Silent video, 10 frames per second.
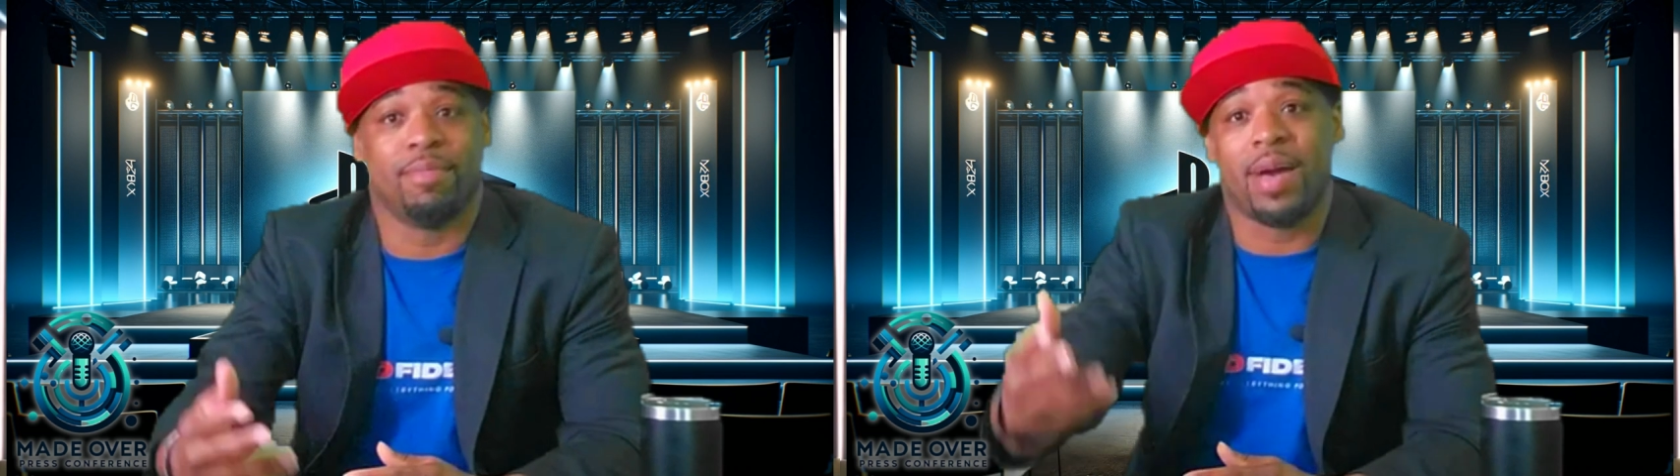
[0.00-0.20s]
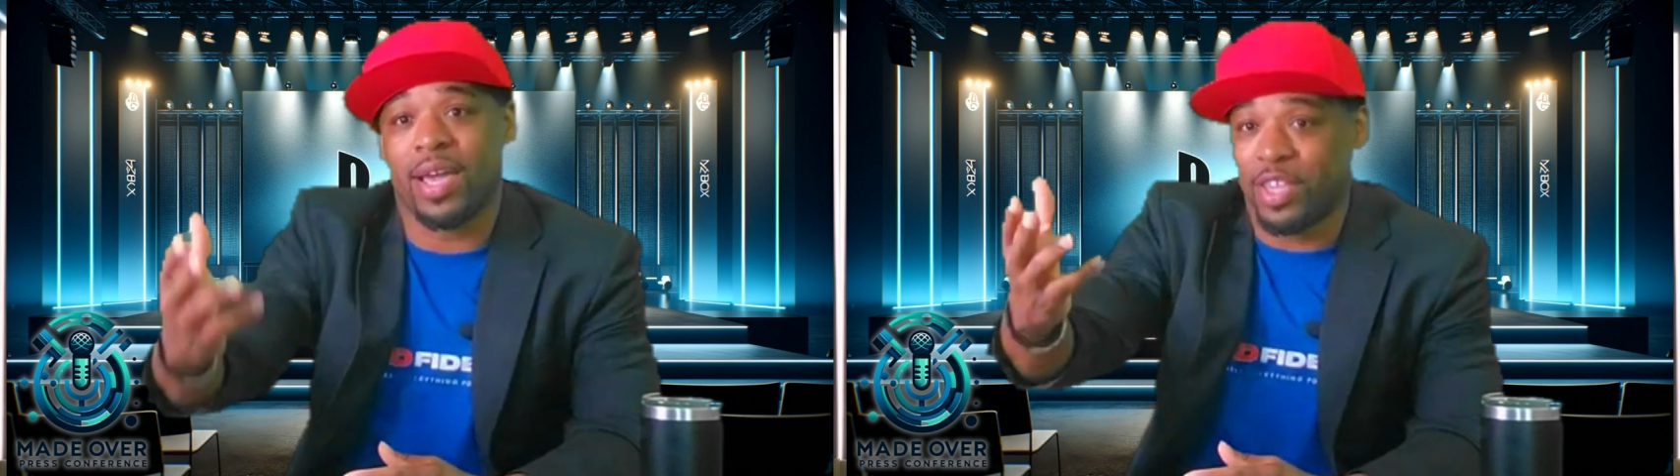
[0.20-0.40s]

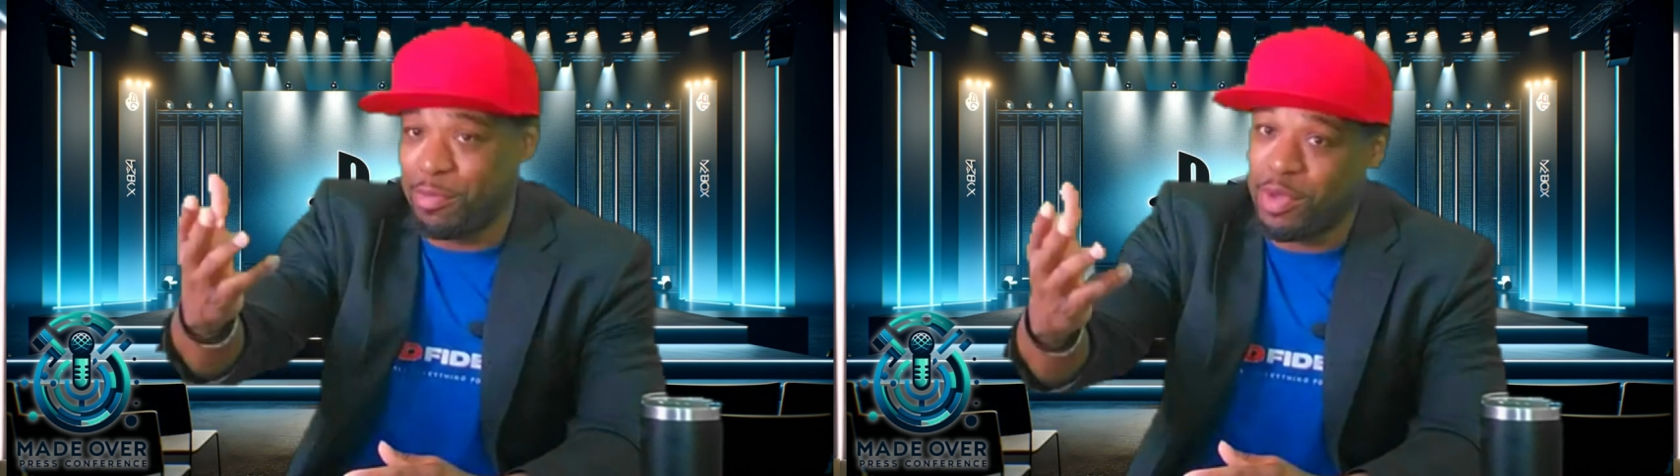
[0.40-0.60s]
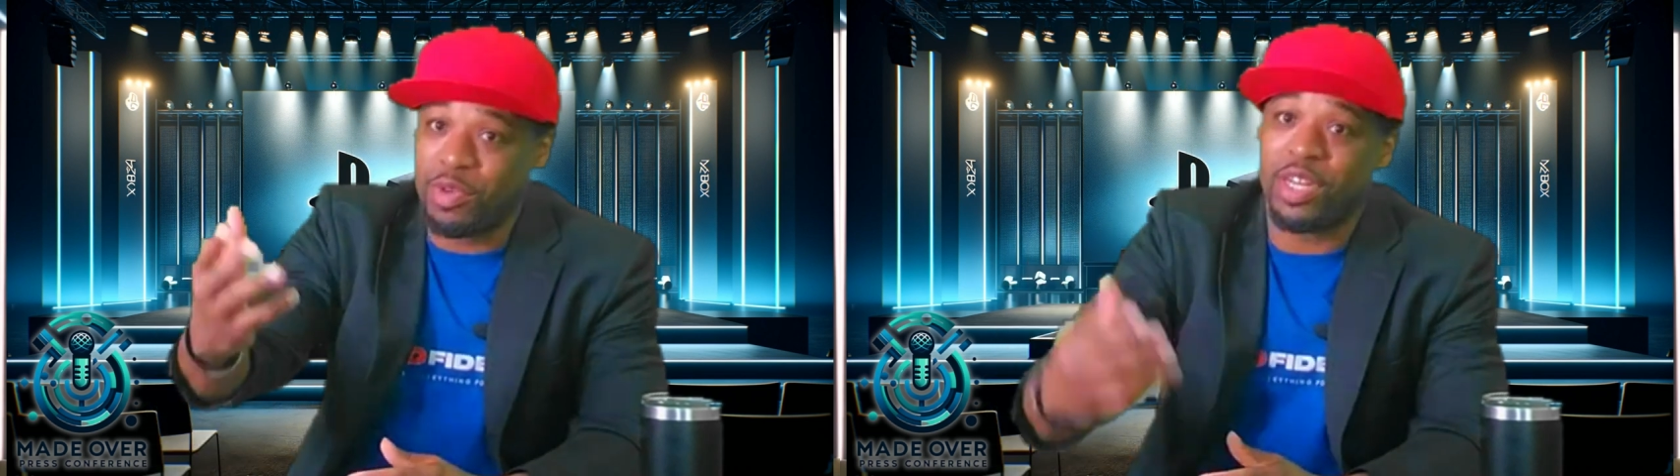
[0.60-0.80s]
my
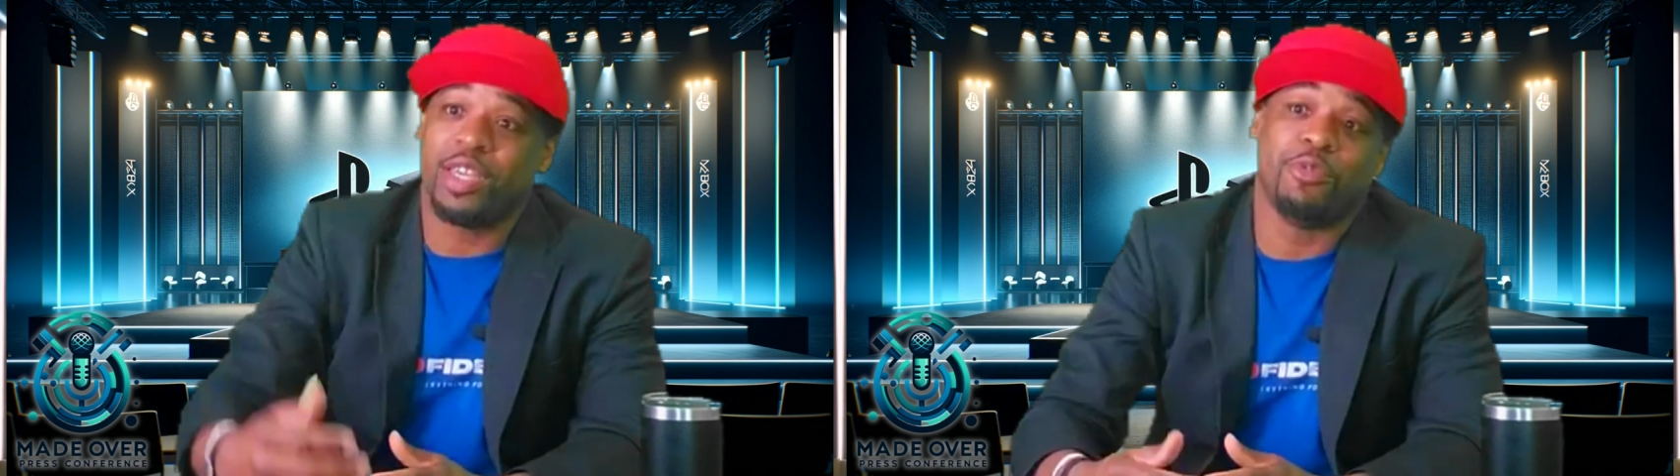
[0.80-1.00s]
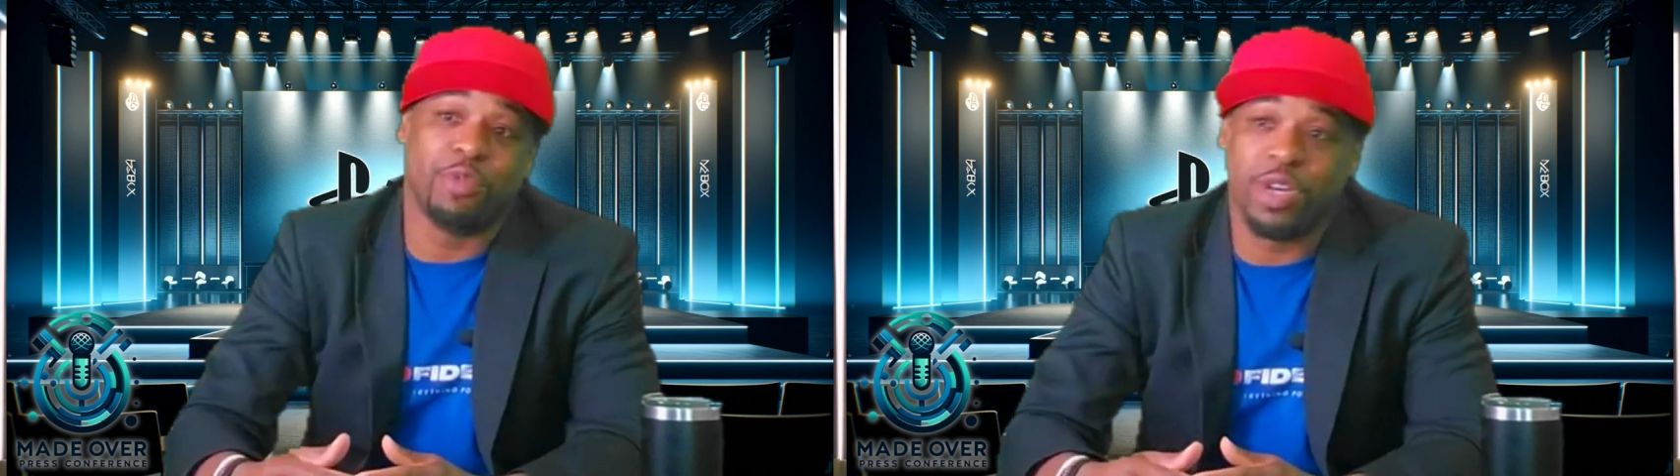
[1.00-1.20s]

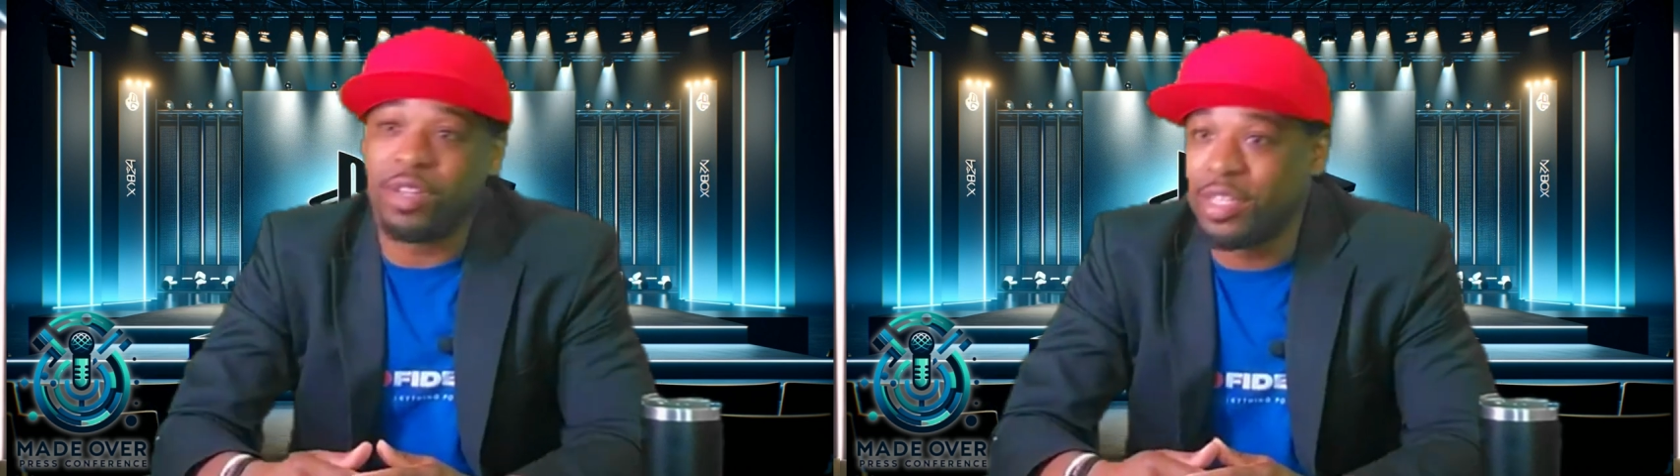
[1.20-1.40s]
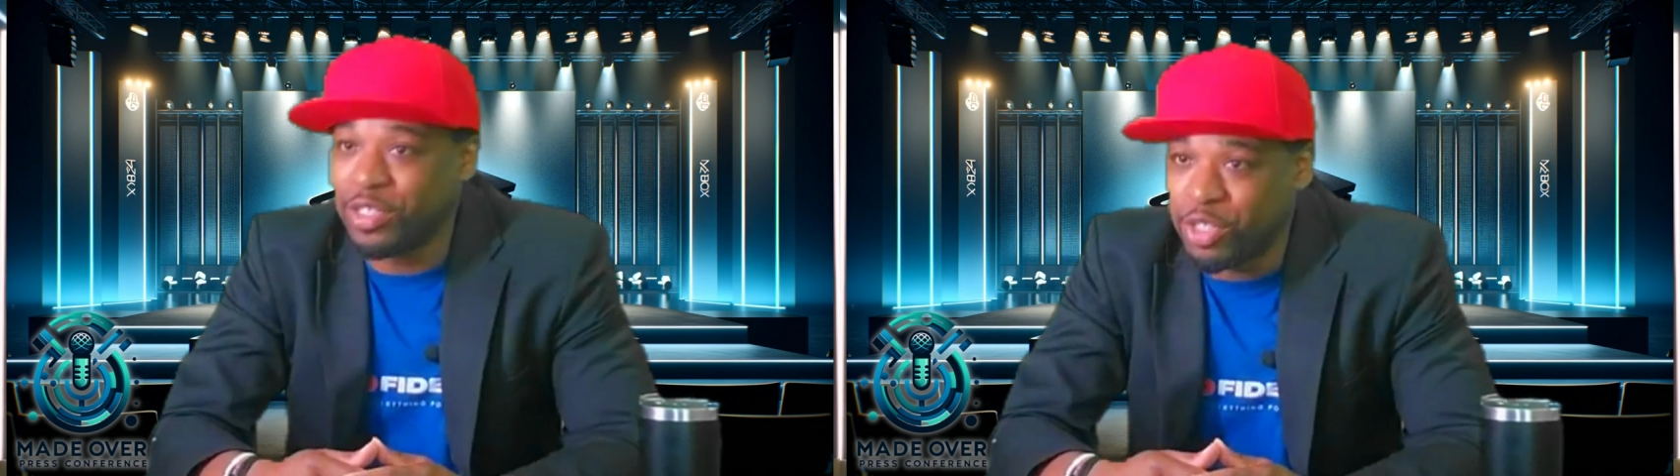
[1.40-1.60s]
community
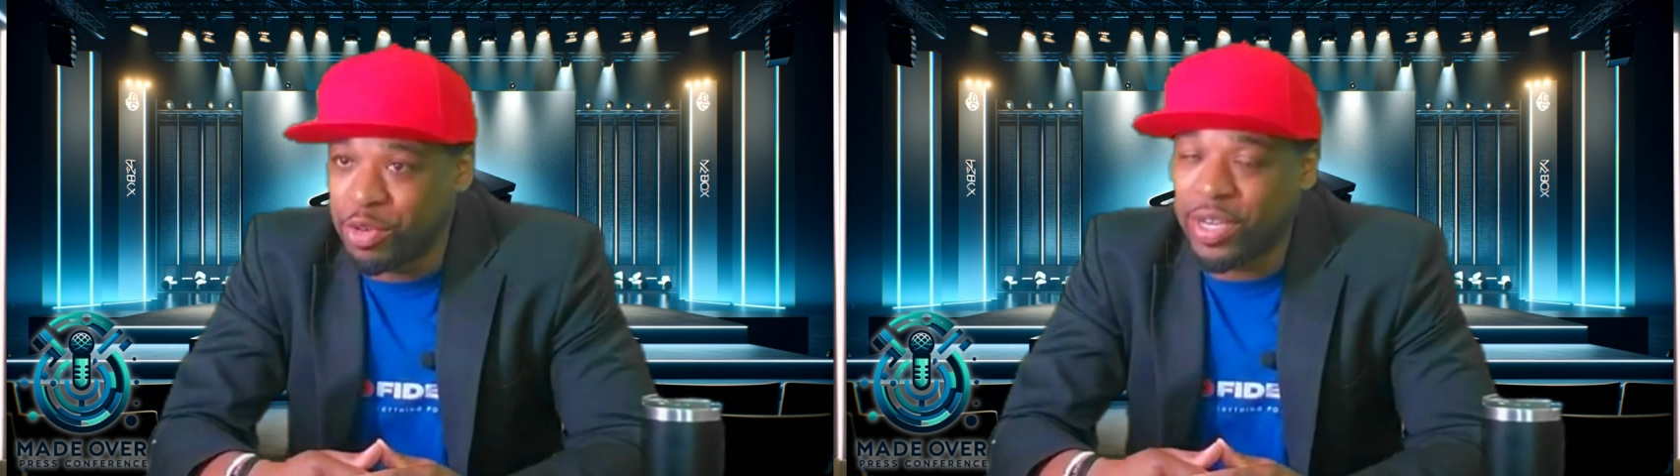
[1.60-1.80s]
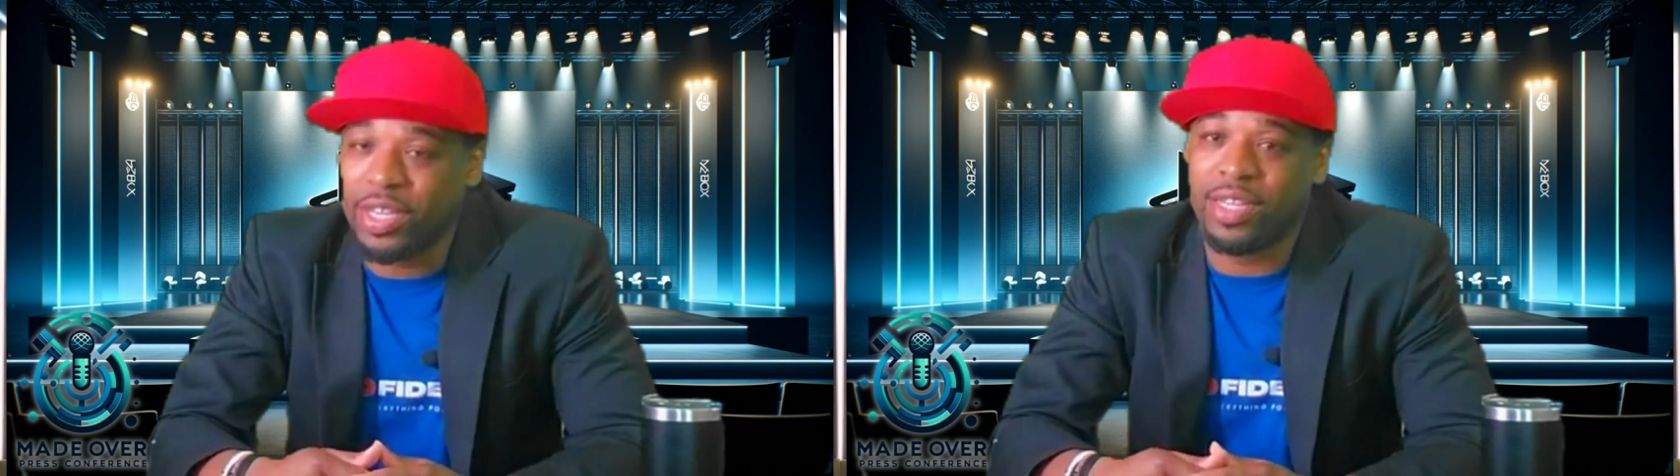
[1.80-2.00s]
will
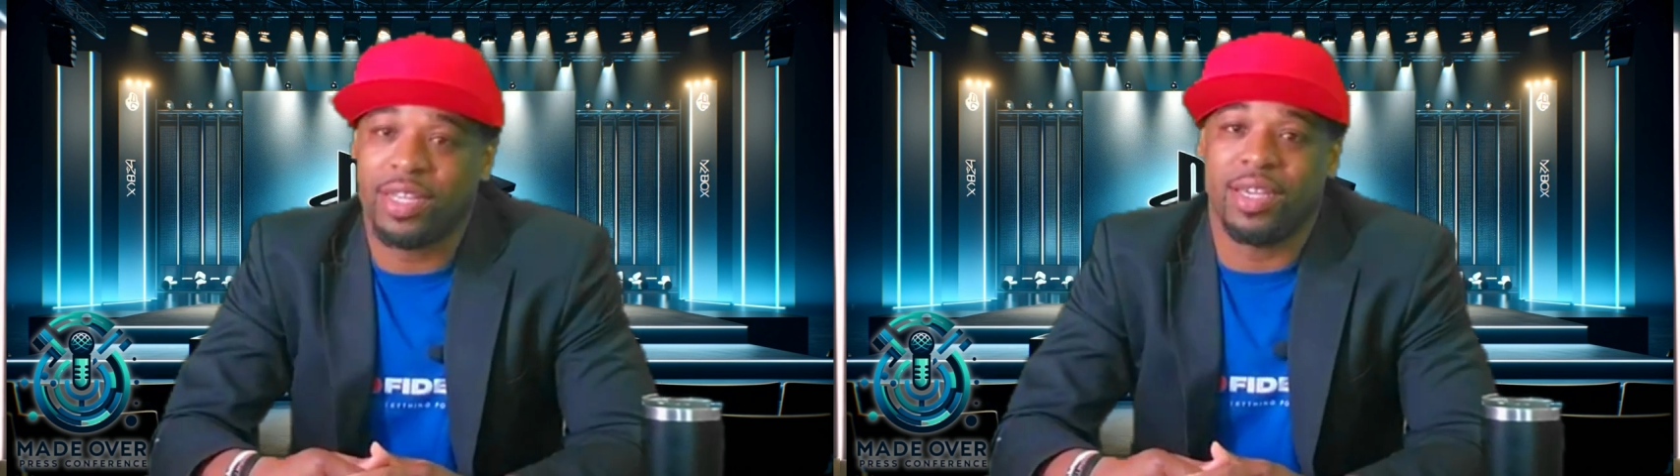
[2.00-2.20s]
enjoy it,